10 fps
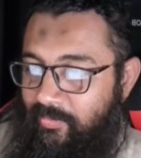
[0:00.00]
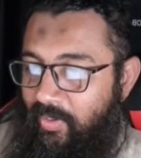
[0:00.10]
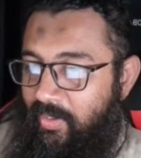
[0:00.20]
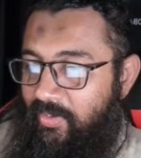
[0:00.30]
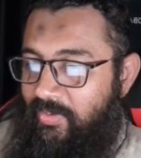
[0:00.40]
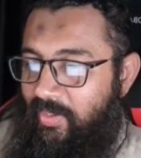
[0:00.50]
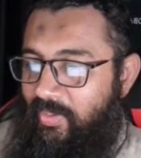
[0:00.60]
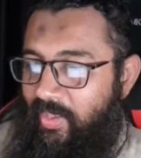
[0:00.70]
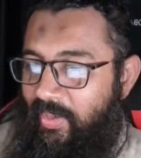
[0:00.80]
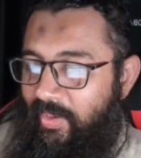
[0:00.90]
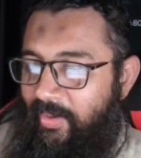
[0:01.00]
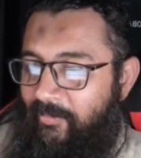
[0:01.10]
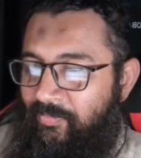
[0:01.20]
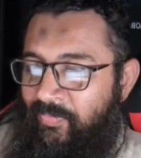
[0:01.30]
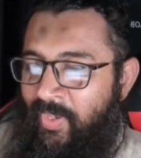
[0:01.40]
Initially, they
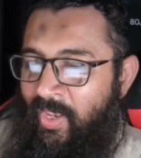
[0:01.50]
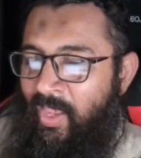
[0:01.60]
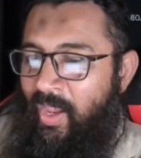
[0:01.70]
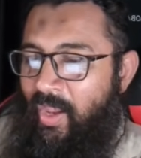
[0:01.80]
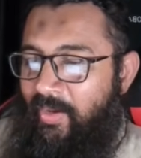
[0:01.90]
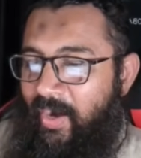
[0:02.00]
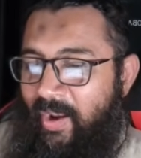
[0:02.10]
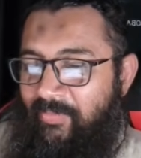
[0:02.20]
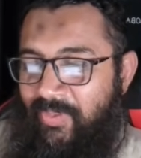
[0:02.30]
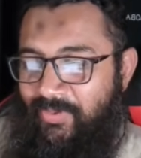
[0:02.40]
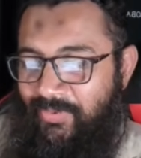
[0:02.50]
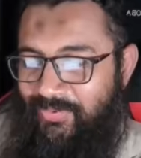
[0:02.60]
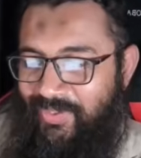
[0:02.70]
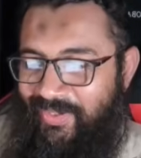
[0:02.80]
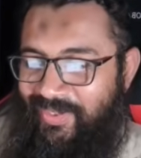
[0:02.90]
grabbed the
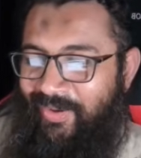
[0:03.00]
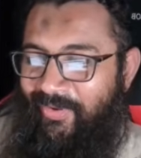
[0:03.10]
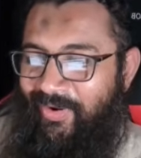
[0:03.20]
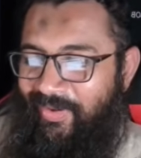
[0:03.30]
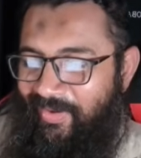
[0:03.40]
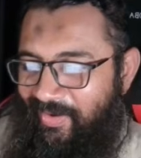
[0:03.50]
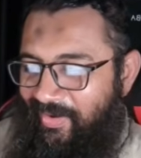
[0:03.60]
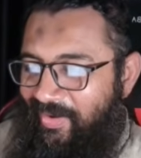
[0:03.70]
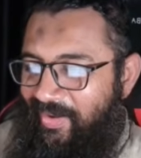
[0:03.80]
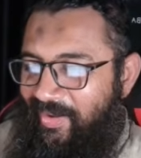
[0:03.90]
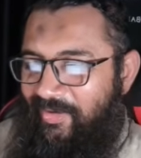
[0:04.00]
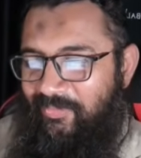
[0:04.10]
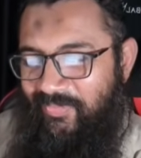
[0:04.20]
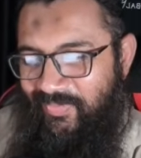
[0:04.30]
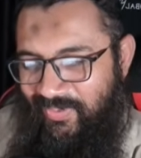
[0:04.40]
users
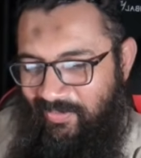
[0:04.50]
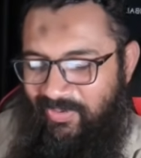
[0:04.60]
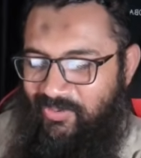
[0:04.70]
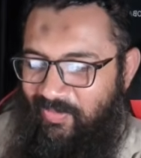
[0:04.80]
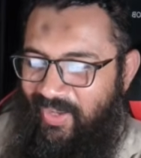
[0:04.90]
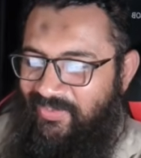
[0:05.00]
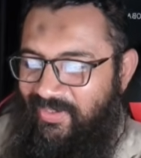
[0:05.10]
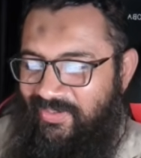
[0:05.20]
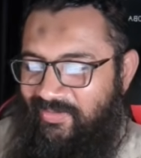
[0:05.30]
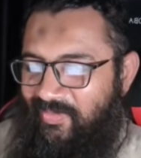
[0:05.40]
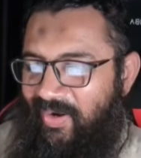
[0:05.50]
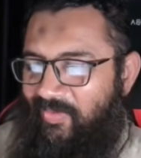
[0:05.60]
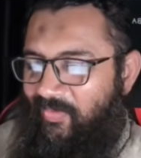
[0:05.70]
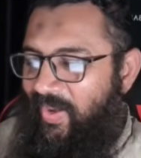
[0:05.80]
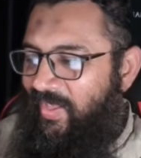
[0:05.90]
on cheapest prices,
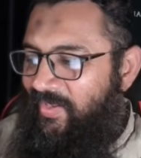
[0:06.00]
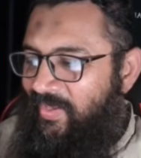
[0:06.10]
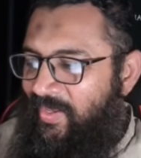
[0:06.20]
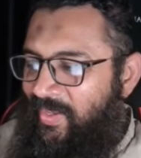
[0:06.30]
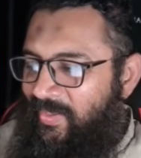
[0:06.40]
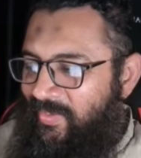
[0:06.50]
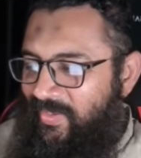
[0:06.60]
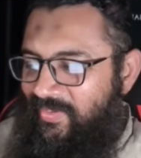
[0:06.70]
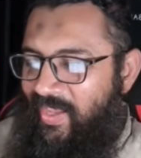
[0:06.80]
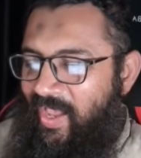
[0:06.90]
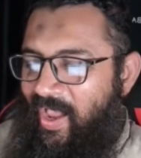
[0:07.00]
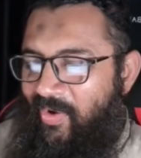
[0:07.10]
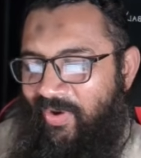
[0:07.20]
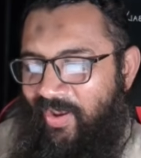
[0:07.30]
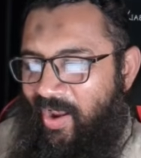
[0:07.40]
but when they saw,
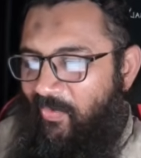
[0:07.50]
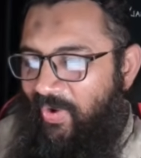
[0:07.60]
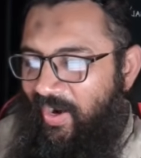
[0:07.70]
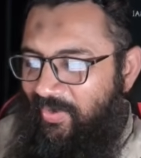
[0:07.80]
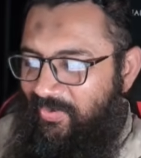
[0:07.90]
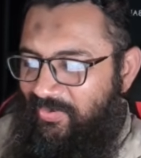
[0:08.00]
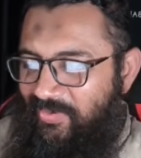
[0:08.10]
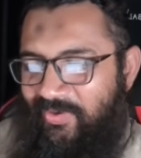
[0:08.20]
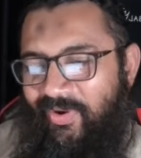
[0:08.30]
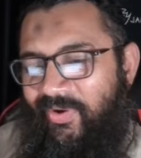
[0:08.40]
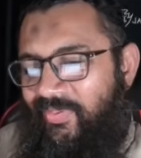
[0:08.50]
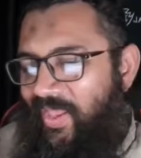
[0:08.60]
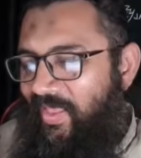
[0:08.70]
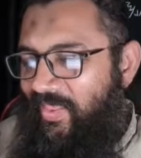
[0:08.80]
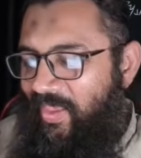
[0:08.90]
okay, now we are good to go,
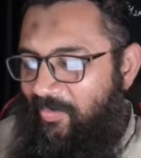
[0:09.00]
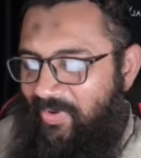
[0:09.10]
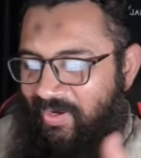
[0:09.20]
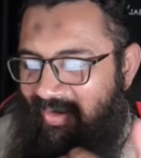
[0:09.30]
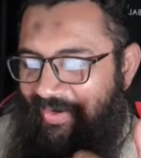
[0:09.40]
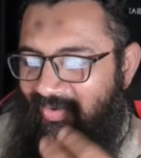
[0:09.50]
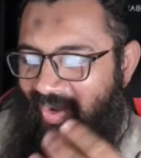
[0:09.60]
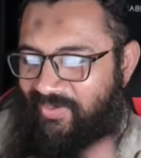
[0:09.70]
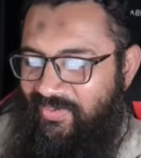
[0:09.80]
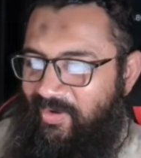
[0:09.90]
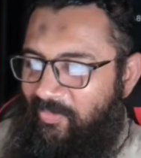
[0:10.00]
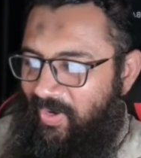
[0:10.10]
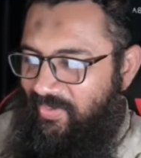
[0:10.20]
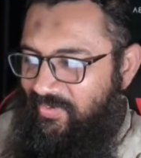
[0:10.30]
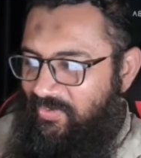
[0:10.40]
then they immediately raise their
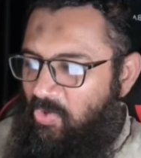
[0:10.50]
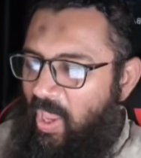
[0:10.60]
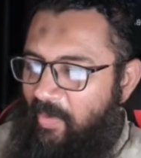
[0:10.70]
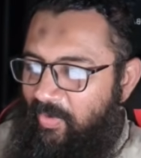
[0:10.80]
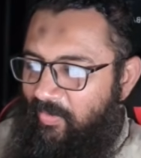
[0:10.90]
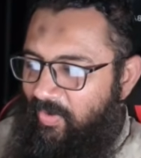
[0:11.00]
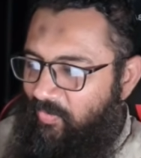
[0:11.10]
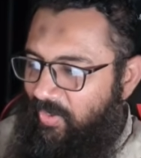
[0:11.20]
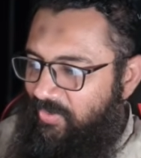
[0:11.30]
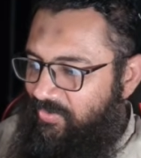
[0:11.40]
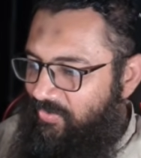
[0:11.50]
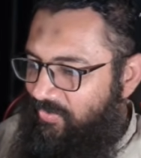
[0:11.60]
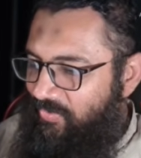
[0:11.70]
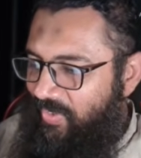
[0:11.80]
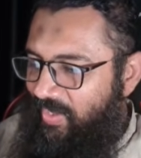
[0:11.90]
prices. So everyone wants to
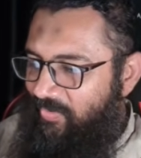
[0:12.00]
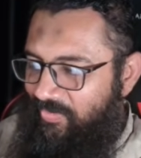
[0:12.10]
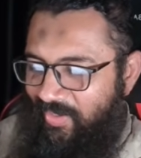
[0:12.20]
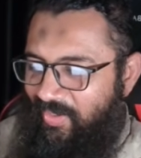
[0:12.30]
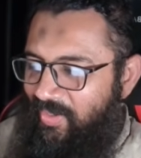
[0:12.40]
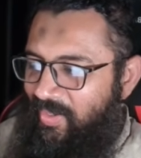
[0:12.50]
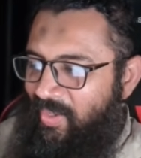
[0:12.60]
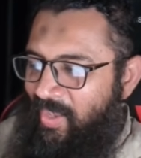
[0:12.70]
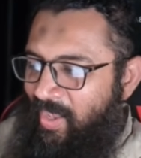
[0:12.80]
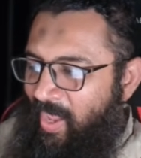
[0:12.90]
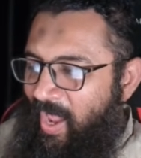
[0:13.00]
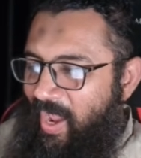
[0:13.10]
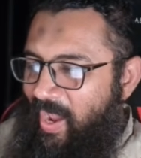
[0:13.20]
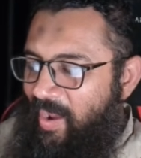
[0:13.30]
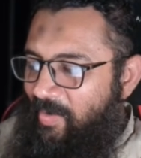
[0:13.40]
do that thing.
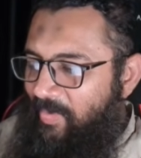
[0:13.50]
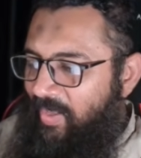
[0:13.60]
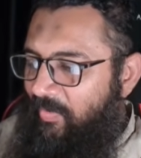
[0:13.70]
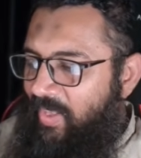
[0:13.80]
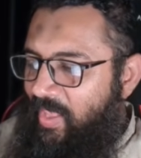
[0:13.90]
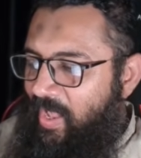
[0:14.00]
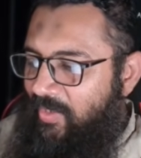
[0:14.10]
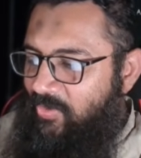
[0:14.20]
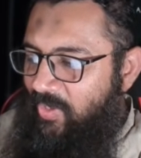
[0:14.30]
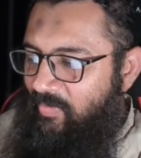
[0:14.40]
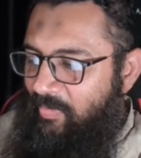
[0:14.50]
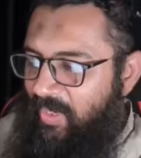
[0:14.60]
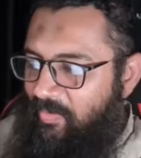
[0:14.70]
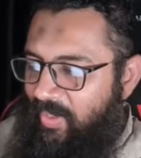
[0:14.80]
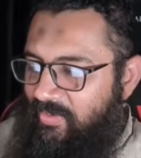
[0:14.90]
By the way, they also have a
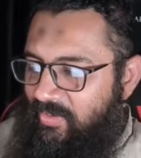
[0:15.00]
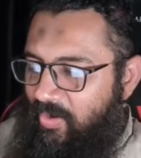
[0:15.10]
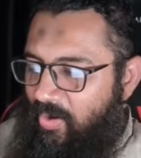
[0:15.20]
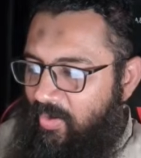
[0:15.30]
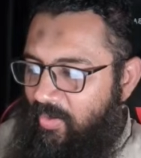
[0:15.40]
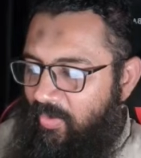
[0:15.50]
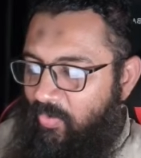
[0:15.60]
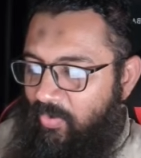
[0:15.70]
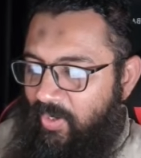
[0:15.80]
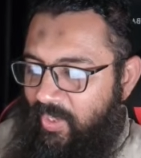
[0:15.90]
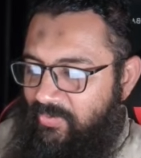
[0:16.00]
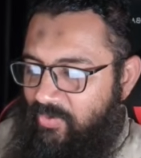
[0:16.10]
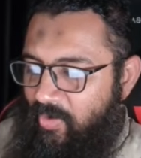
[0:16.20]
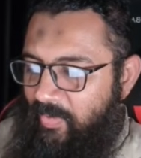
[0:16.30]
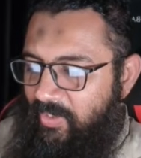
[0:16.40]
MiniMax Code
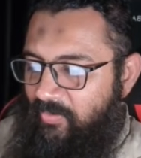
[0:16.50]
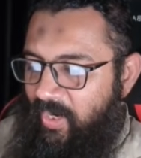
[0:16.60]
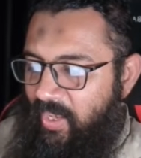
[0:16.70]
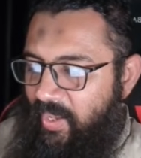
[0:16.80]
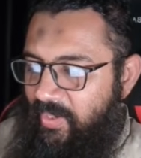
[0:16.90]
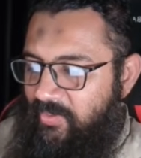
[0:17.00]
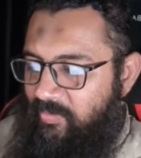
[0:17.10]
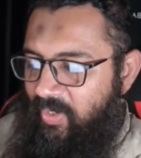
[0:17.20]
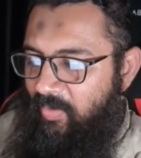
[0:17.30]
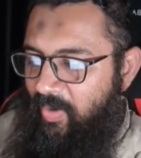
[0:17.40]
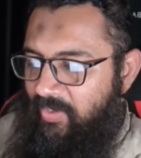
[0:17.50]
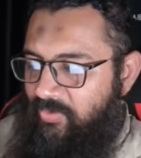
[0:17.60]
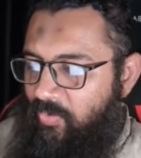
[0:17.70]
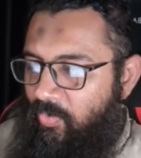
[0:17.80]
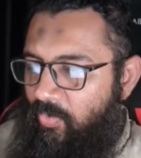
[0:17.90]
desktop as well as MiniMax
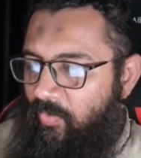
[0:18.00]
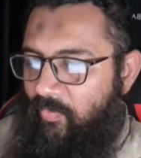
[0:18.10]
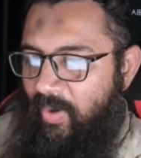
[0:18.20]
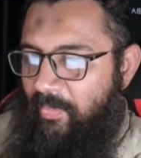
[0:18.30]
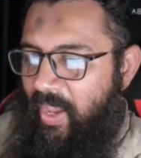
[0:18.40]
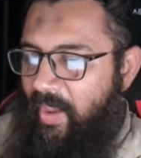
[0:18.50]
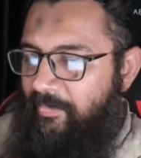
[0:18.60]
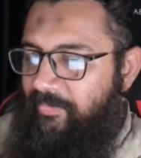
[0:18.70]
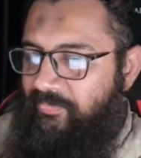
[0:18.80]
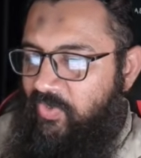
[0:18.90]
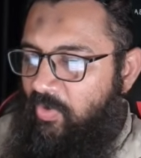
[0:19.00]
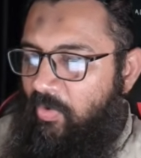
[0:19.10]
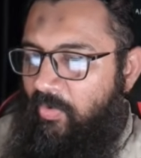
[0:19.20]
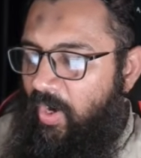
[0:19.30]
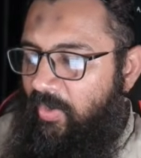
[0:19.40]
Code web app.
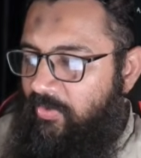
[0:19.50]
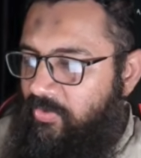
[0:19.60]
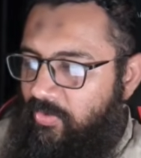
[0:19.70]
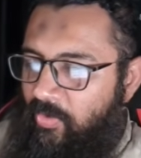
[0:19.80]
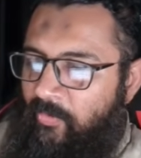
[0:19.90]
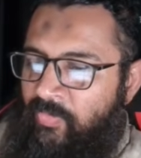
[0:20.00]
So we are good to go.